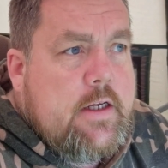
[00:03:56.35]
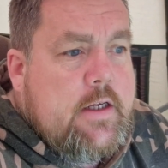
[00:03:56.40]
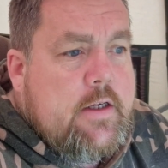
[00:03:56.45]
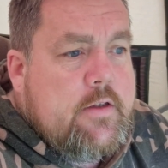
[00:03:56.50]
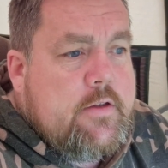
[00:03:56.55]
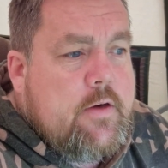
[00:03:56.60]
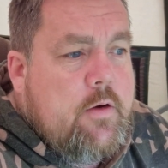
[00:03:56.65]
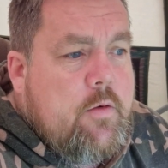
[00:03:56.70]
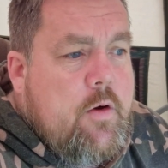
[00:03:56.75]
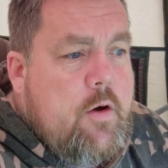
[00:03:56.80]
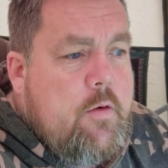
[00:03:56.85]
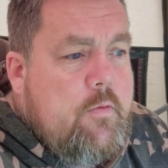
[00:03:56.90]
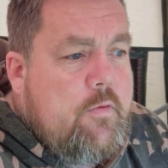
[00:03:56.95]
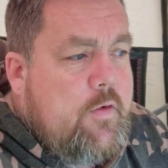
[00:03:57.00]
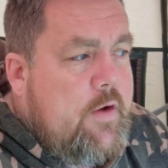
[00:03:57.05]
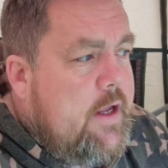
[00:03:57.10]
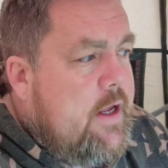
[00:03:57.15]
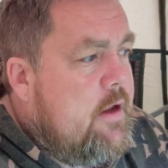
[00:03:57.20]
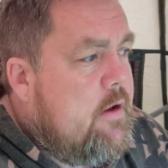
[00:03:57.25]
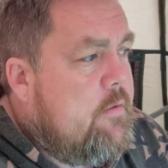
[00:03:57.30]
so
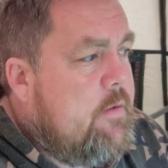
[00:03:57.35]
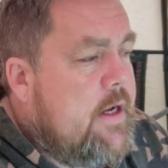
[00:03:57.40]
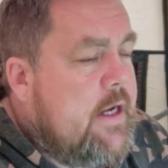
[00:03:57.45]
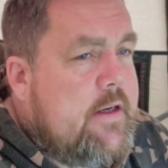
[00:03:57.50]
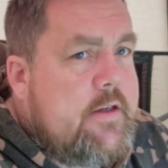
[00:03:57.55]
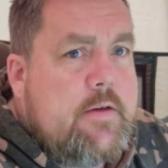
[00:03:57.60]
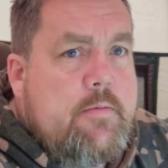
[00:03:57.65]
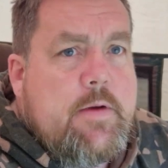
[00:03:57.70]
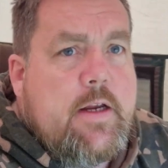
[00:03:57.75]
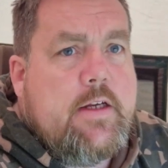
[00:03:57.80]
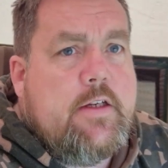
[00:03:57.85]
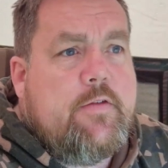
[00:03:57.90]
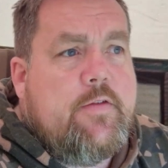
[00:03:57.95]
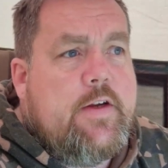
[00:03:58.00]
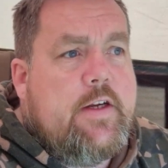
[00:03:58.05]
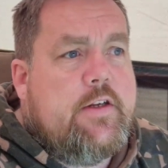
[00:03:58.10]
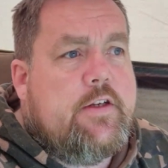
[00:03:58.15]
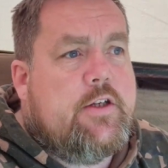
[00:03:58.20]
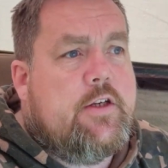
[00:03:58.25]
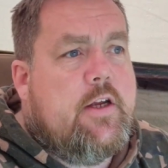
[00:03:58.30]
hopefully we get some nice
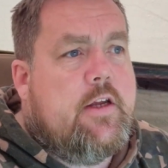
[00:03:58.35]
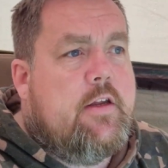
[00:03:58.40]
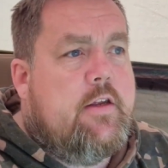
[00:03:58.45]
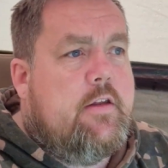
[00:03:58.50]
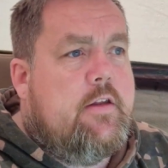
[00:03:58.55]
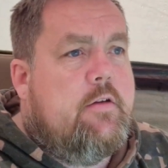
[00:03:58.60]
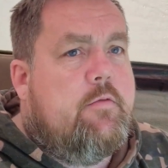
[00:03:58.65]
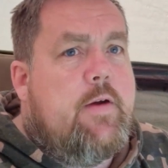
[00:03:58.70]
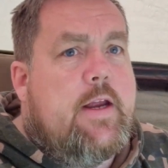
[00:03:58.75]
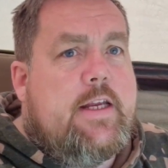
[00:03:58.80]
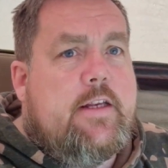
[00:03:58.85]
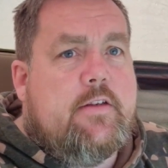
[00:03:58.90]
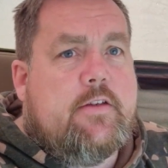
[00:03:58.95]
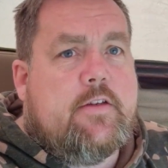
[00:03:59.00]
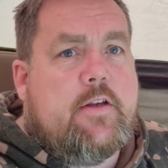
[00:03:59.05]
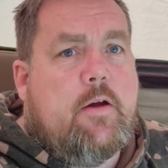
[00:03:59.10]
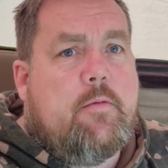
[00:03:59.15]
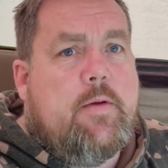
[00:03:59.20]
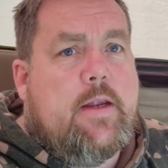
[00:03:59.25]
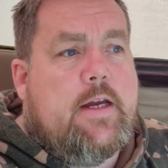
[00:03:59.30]
fish. And the rain's
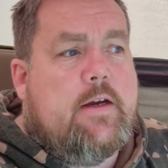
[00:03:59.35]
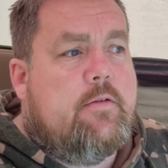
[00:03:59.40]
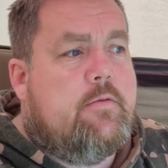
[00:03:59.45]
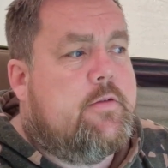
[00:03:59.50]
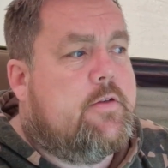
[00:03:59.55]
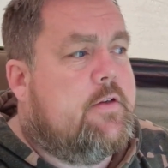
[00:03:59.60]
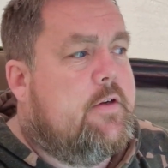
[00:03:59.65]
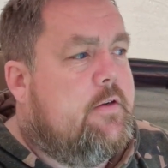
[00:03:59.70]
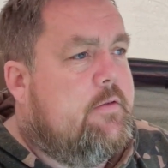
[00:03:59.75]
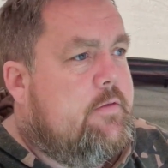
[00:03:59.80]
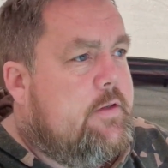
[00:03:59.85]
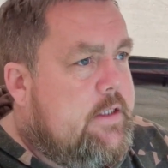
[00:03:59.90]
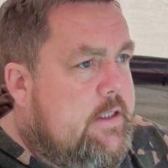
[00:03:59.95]
stopped now, so